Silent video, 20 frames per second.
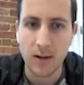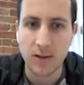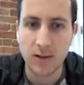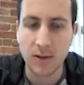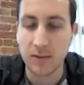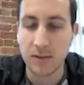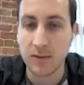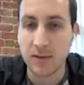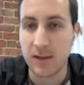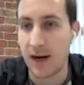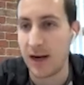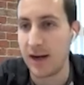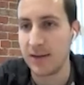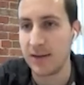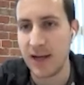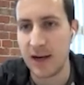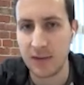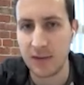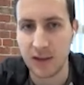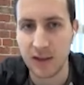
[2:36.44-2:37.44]
So kind
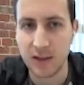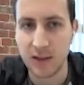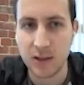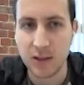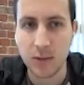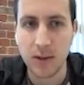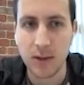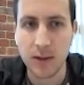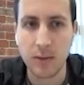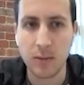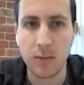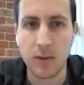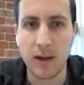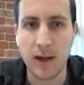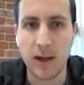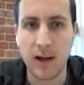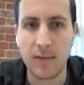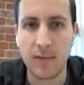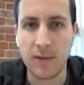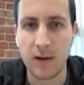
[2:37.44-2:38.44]
of diving into it, we
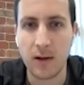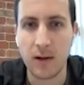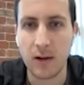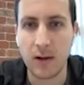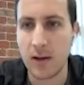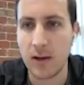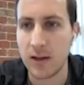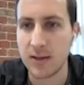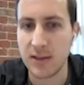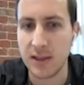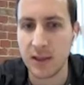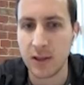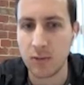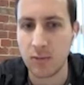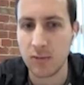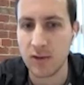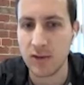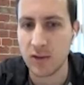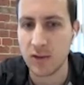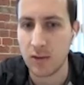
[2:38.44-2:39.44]
have a
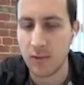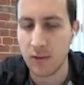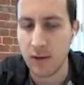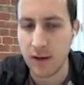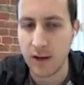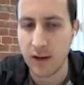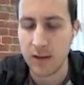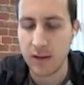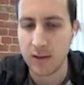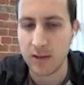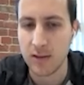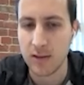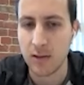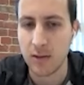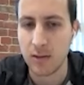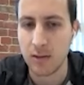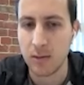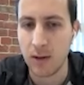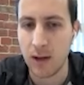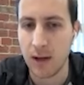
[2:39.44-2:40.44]
single resolver here.
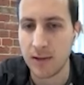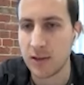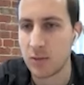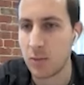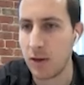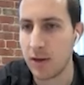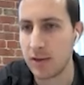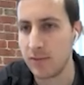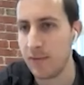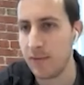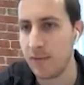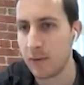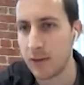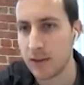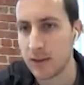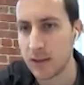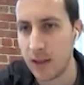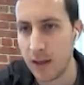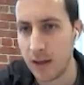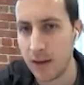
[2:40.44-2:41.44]
So I just wanted to
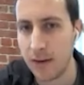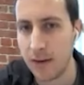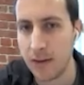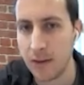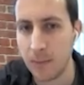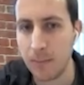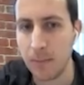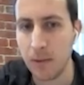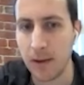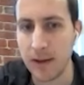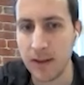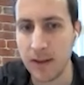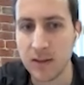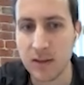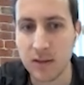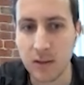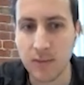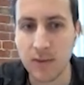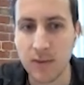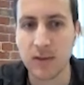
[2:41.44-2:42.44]
focus on the plan
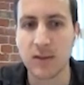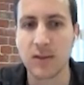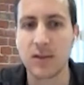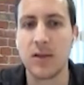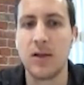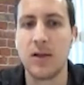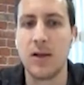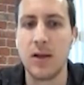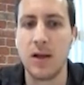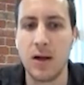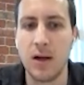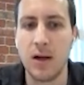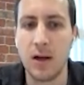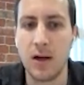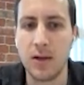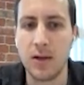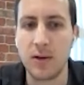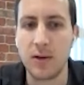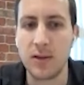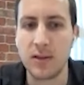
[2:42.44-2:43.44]
service.
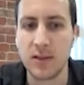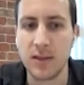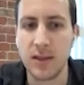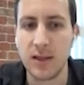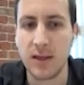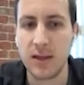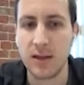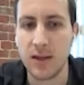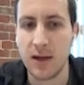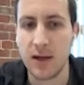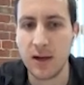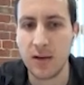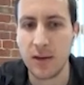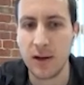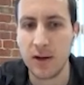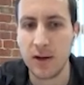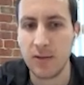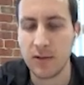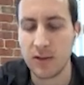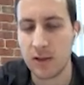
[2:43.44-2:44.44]
You can see here
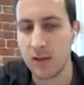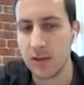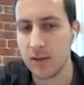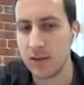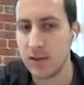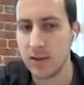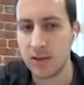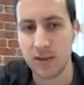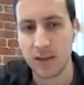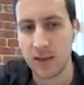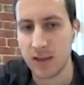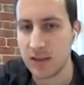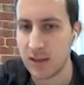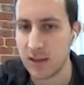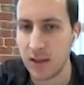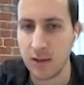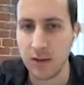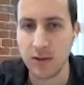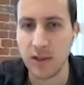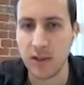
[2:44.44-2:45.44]
that it returns just like a
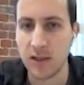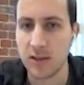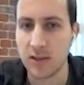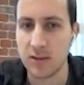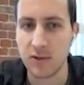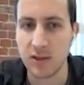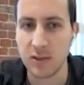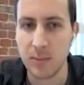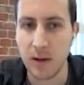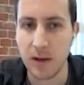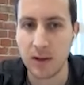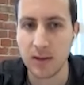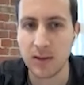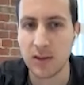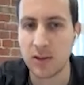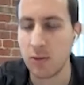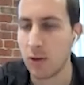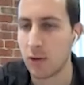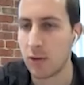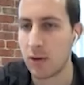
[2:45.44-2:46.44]
standard JSON
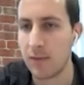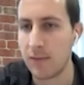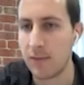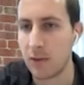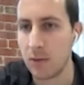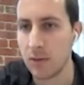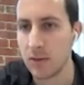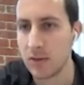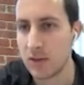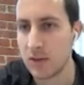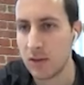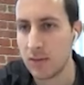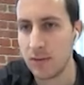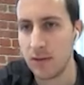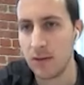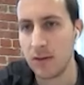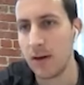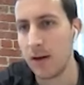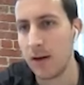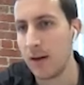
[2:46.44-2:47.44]
response to our GraphQL
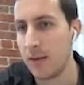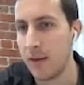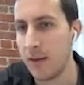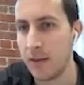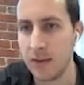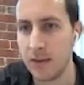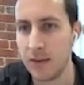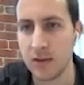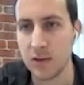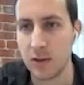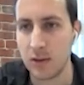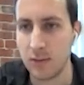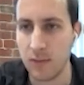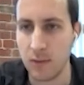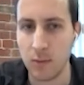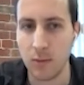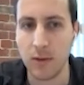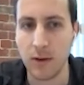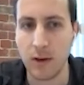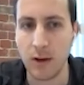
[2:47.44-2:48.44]
server, and then the
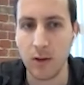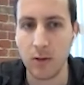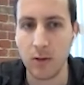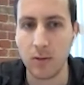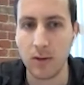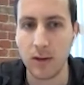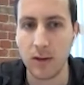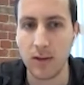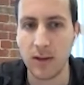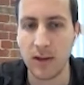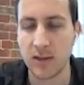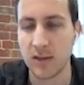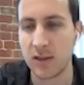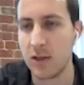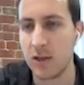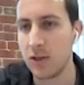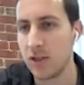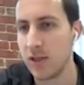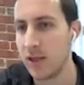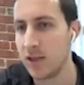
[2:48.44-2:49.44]
server will know in the
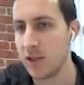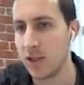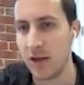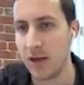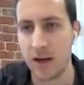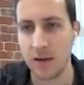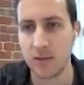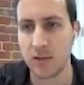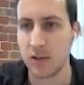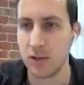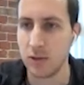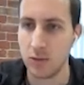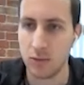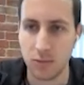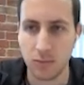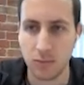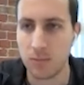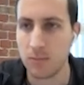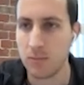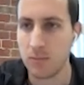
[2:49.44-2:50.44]
execution engine how
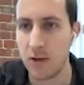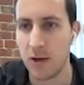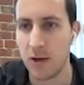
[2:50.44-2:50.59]
to,